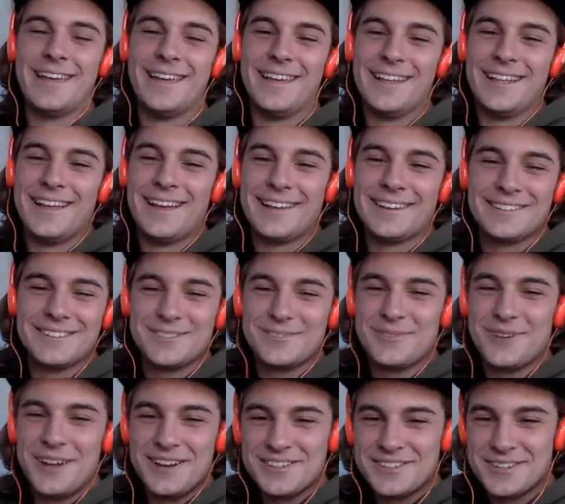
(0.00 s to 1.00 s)
Like, just
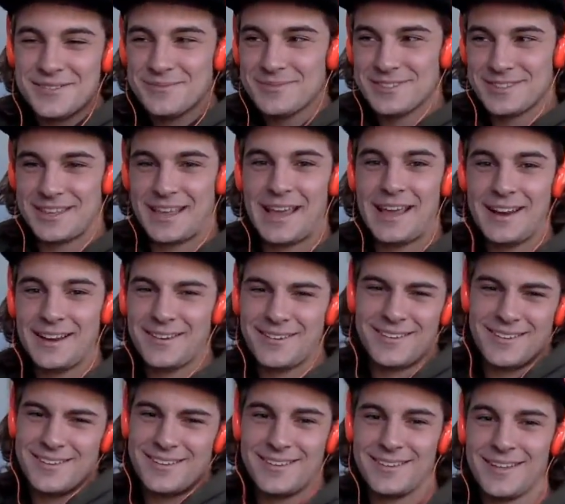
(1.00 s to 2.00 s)
watching them skate
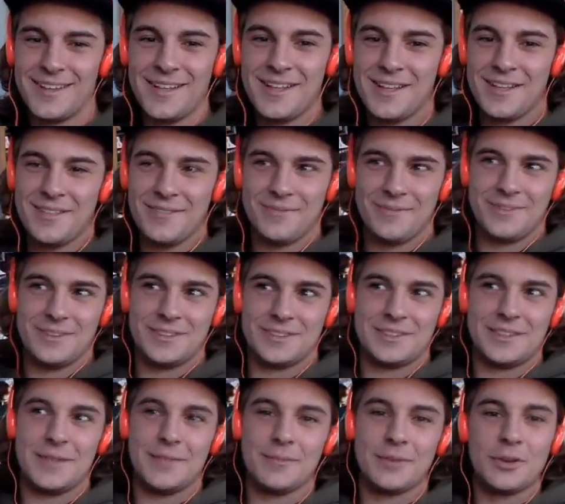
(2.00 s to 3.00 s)
and
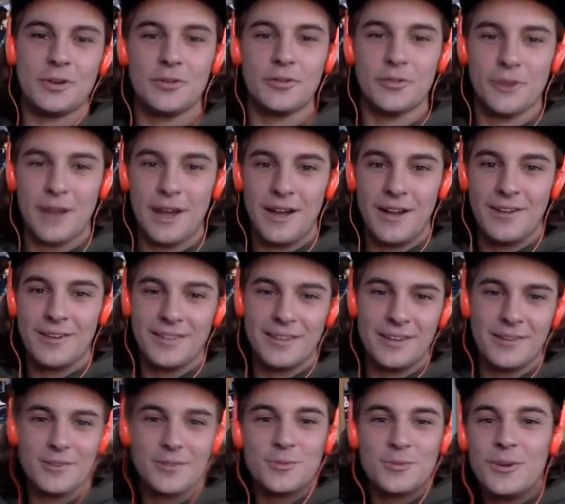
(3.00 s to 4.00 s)
just them goof around.
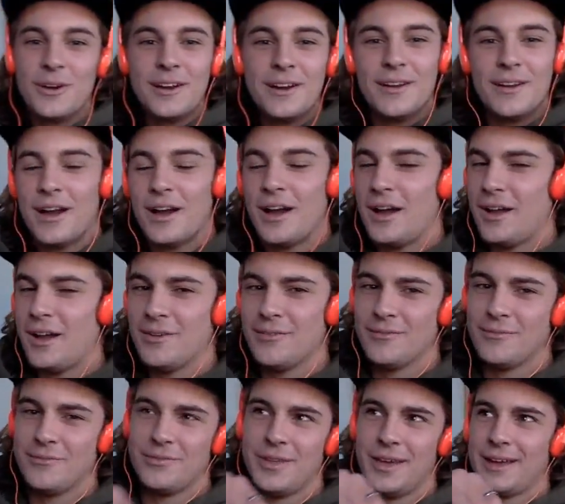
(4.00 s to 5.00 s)
There was one,
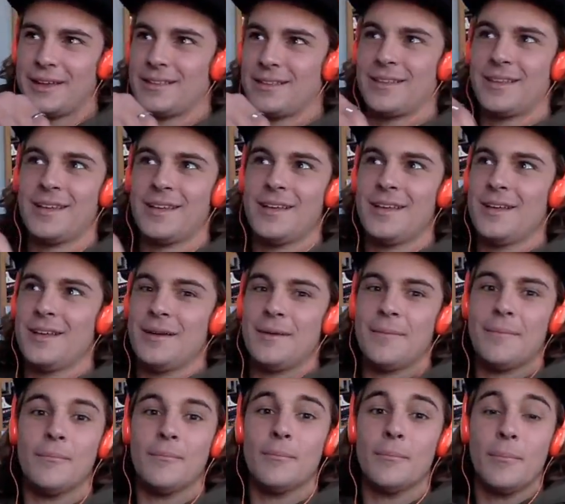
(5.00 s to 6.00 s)
like,
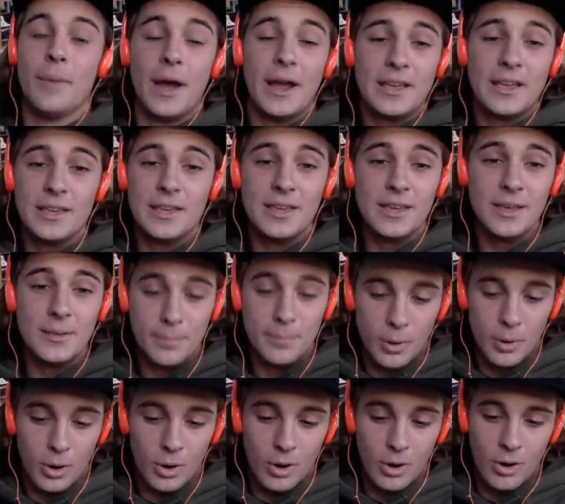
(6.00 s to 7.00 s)
Mikey,
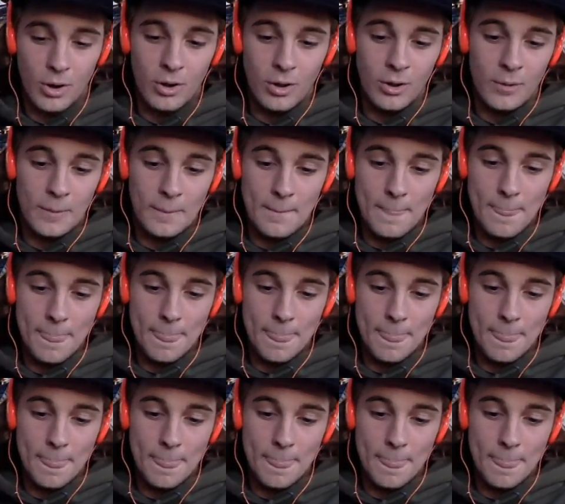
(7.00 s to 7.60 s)
Paul,